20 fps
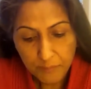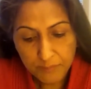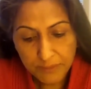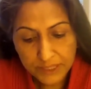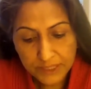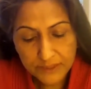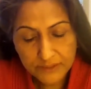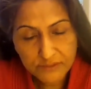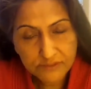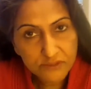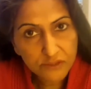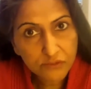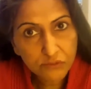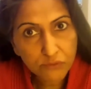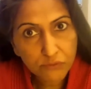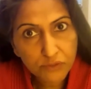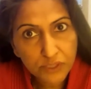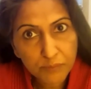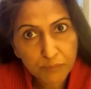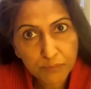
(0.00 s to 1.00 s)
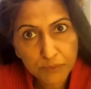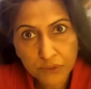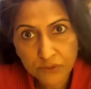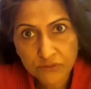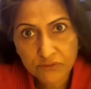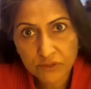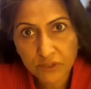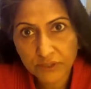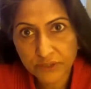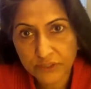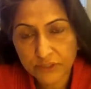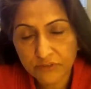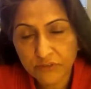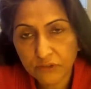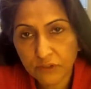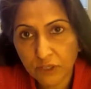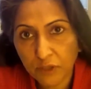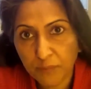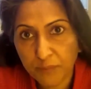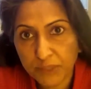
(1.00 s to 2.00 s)
because the 3 books on this
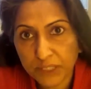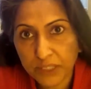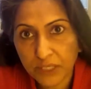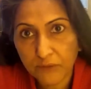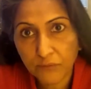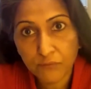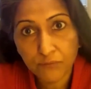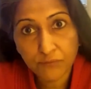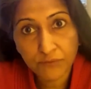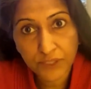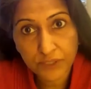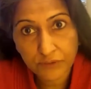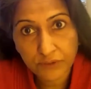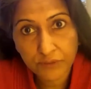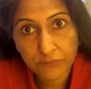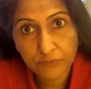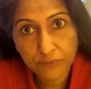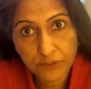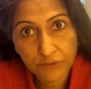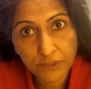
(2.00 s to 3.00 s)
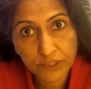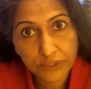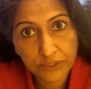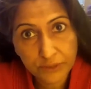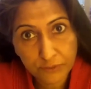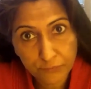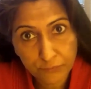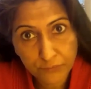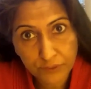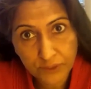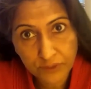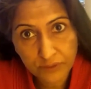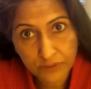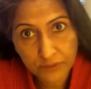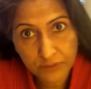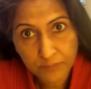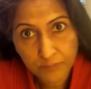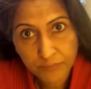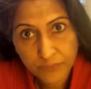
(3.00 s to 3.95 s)
topic are very, very different.